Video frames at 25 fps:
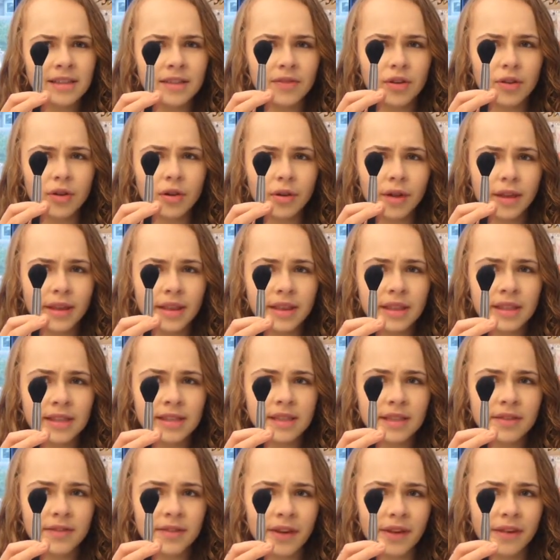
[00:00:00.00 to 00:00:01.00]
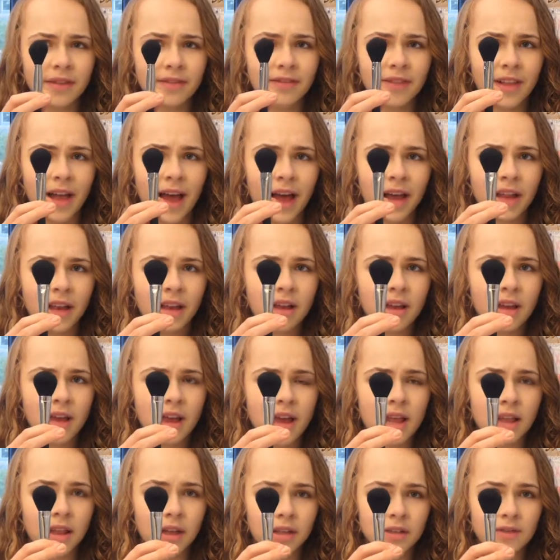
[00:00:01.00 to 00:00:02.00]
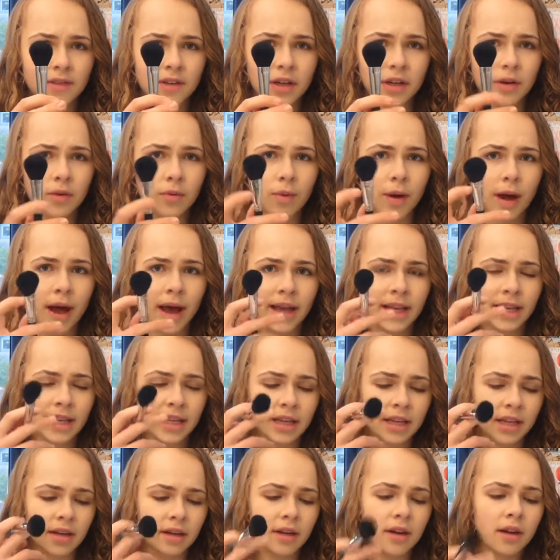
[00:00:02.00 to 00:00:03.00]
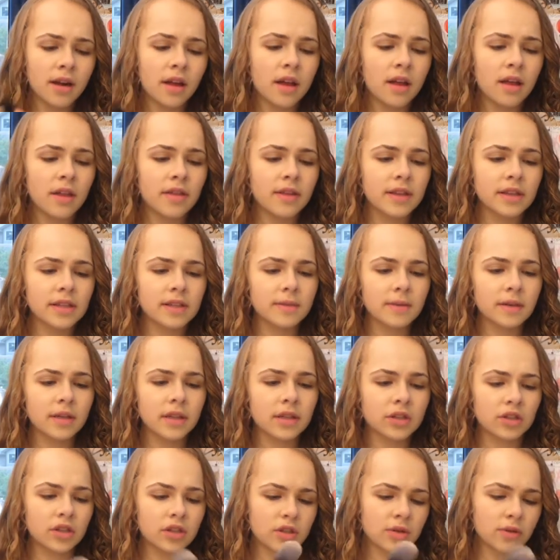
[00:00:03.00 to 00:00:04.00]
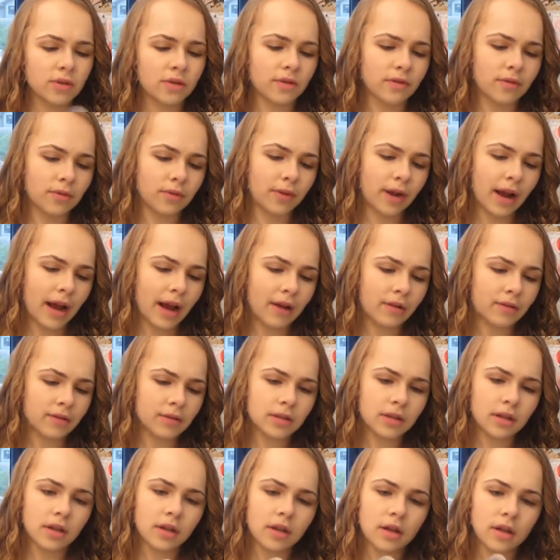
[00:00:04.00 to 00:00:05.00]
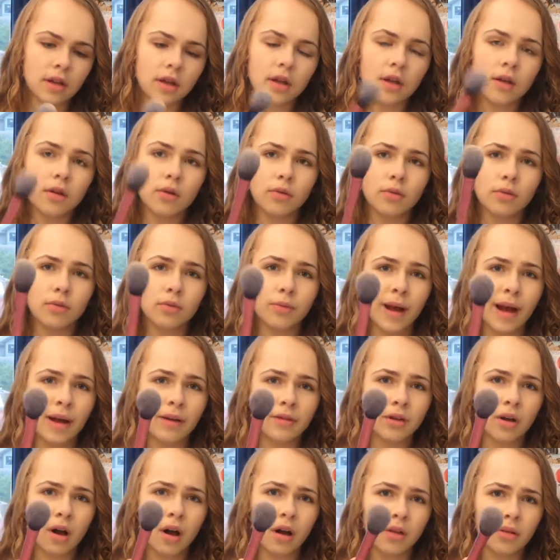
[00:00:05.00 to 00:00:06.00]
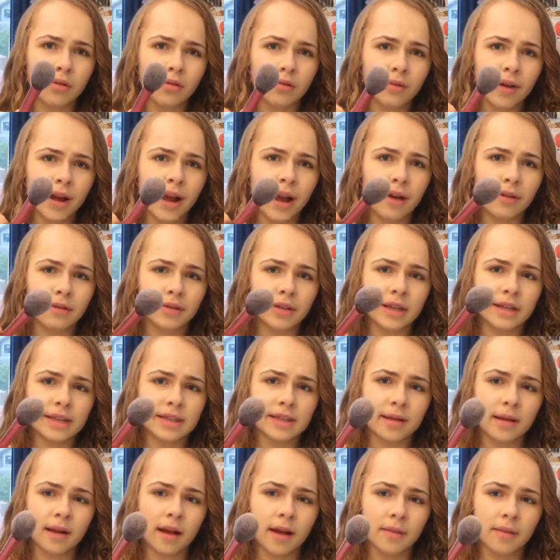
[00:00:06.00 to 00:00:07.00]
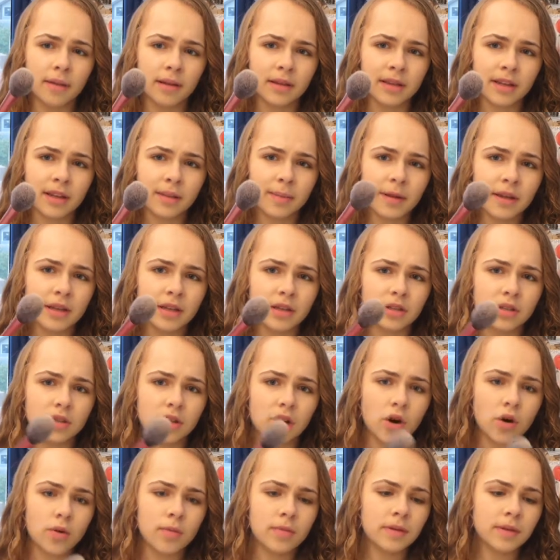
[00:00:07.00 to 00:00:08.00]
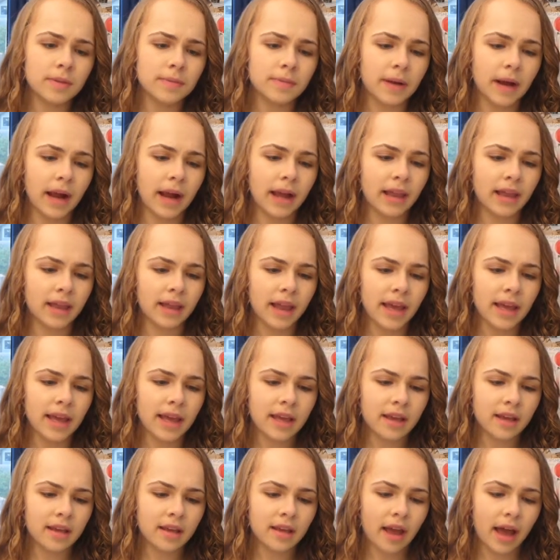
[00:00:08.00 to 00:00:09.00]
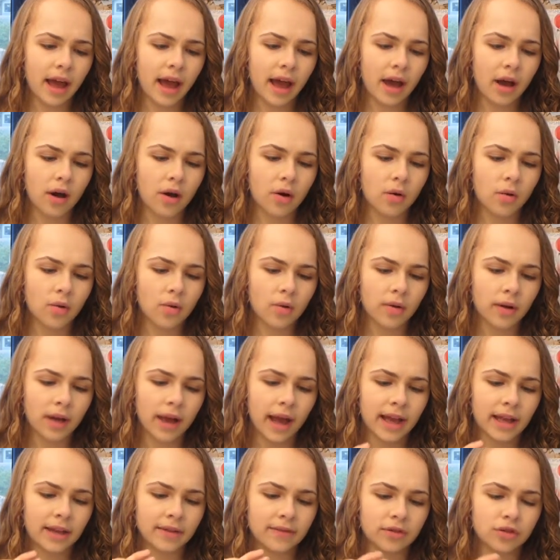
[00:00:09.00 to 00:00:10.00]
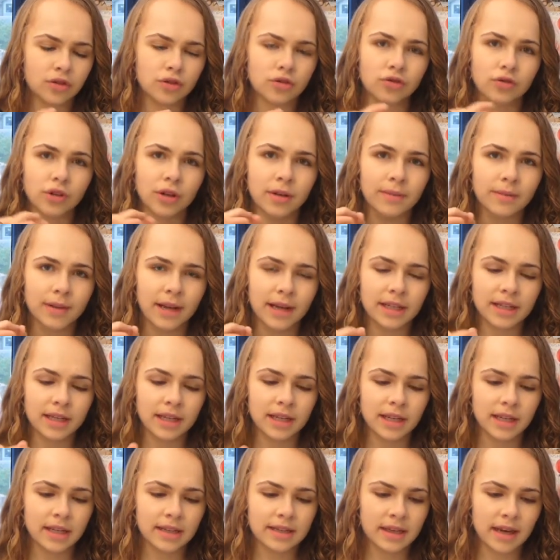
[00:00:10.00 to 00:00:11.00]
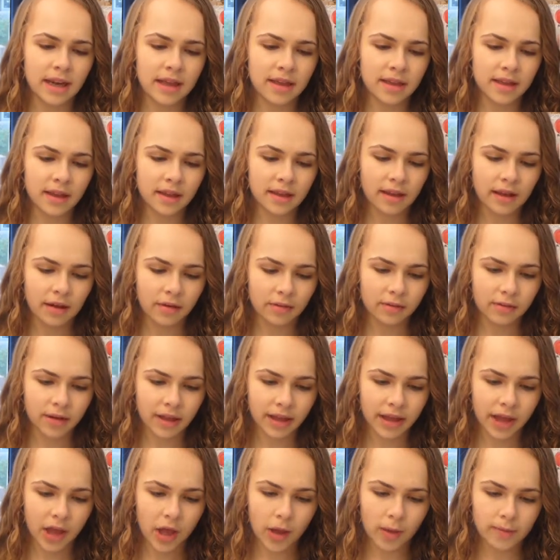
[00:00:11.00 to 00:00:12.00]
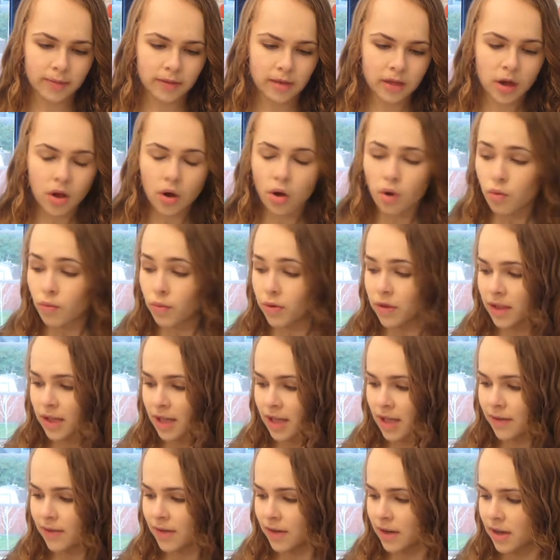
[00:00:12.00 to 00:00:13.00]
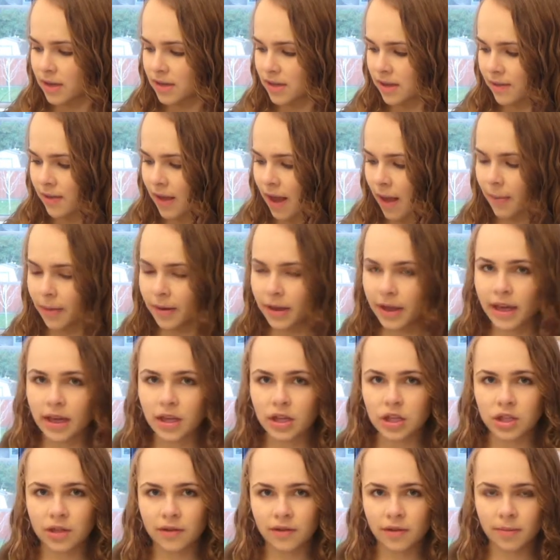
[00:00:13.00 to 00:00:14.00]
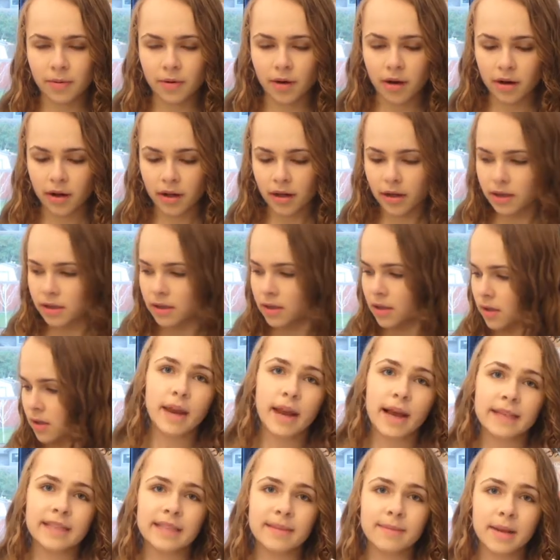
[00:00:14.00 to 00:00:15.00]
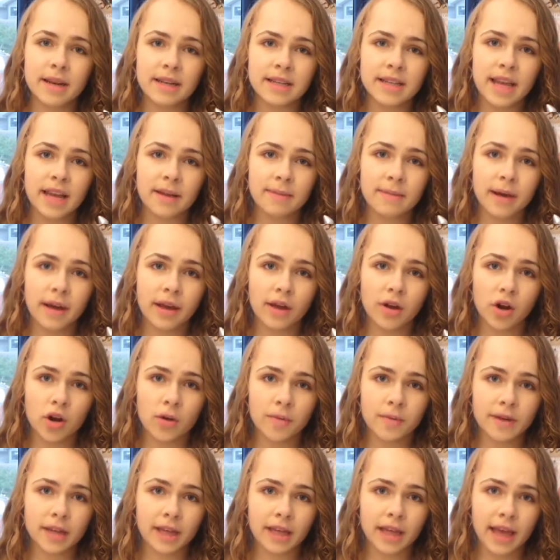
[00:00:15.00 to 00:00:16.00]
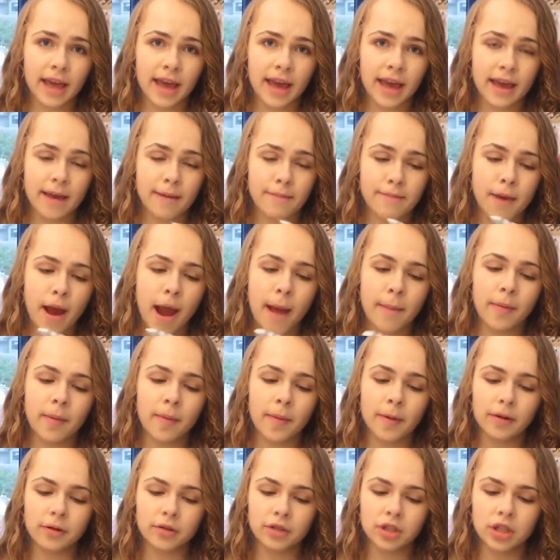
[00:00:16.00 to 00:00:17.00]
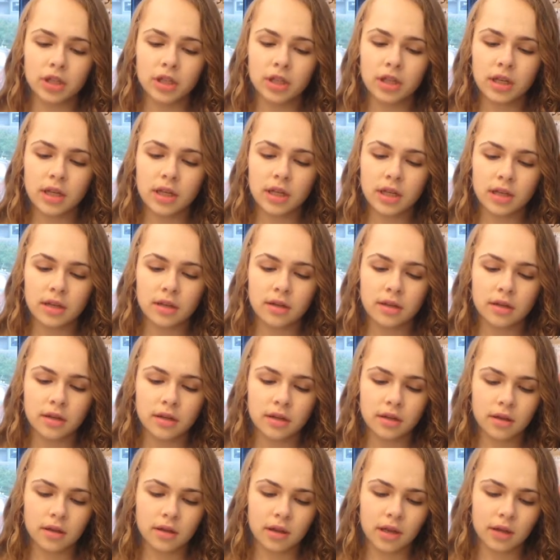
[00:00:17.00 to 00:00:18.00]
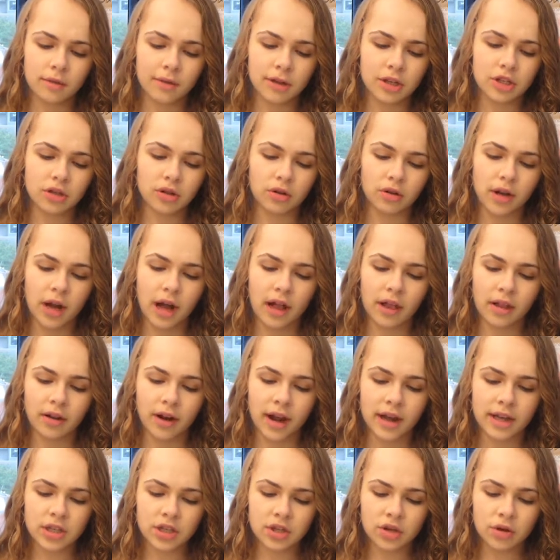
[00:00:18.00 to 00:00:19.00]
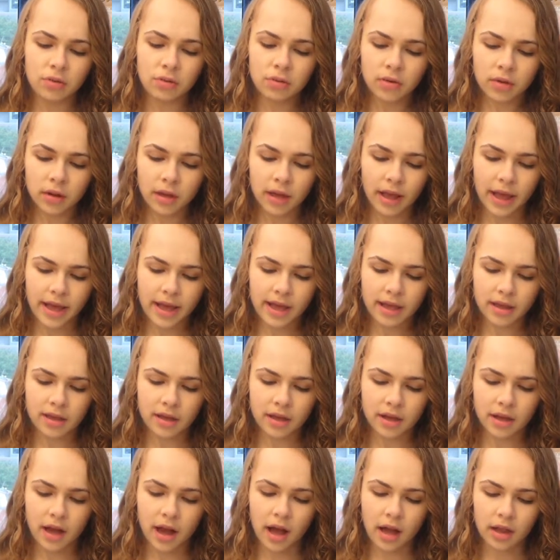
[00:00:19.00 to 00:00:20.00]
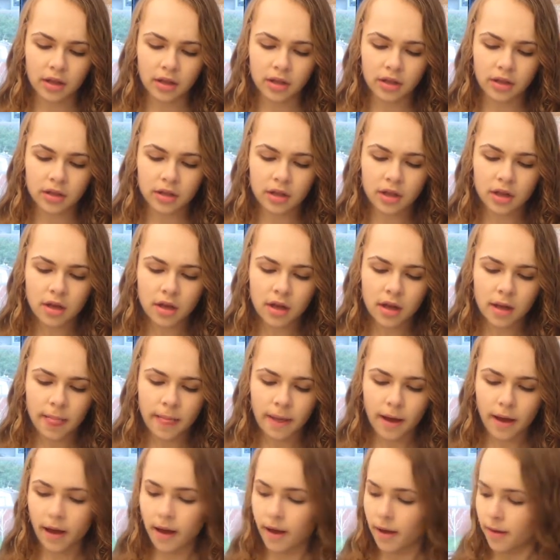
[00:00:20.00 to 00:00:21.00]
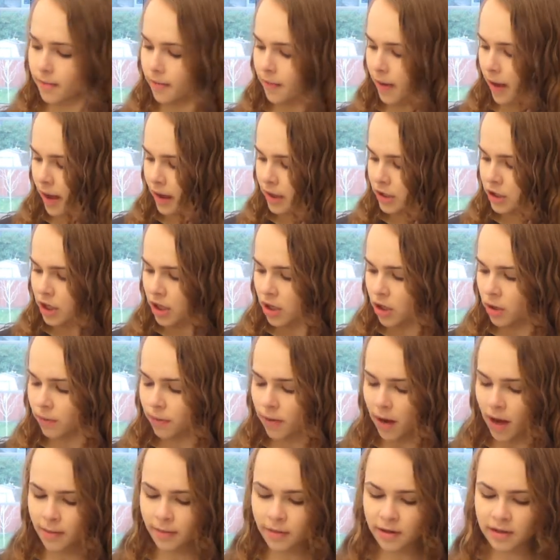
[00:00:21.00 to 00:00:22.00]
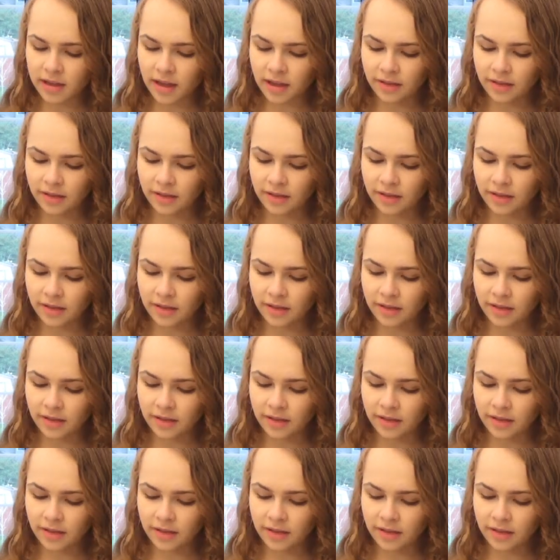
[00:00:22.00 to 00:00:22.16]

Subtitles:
If you go like this, it's very flat and it looks very wide here. This one is just sort of round all around. It's a little bit domed, but I like how kind of streamlined it is, and I think that really helps with the evenness of application of the product. Next, I'm going to take my Urban Decay Primer Potion in the original color. I don't like the colored eyeshadow primers.